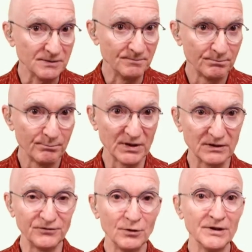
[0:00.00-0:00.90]
but the
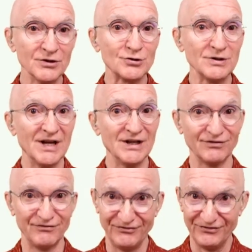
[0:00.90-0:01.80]
fuel industry is
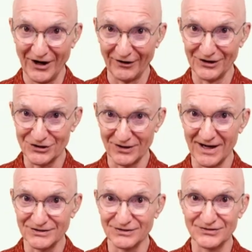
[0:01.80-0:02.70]
very
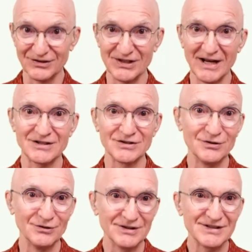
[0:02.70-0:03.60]
attractive to tax
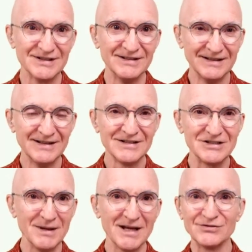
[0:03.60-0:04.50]
authorities.
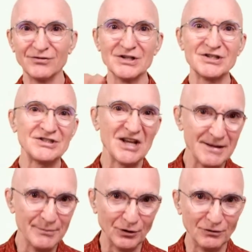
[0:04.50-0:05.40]
Demand is very
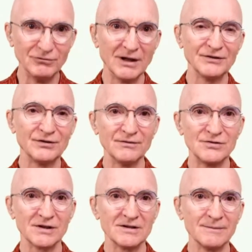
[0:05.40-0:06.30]
stable relative to
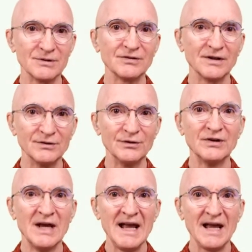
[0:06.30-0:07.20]
economic cycles,
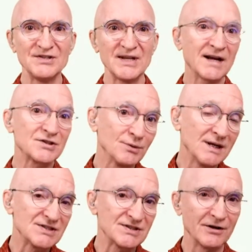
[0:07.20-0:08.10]
and tax
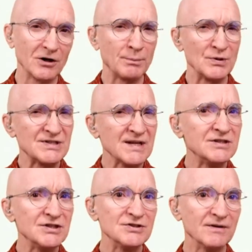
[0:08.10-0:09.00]
rates that are a
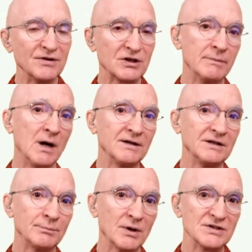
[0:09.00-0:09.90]
percentage of the commodity
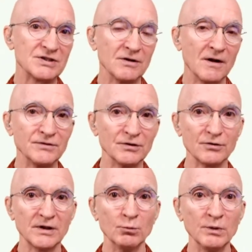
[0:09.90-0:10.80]
price can often
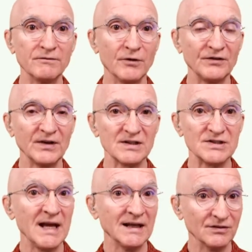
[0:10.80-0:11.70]
create windfall tax
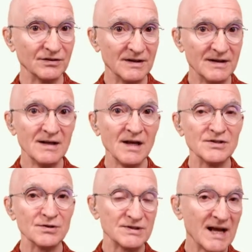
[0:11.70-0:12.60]
gains. And so
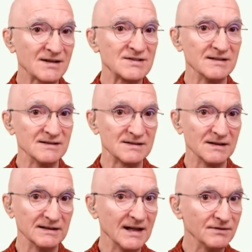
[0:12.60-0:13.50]
taxes and
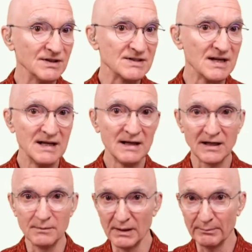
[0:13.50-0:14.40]
levies can
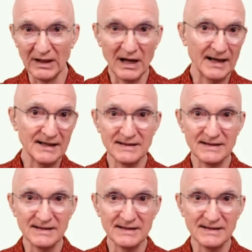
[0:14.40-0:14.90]
be applied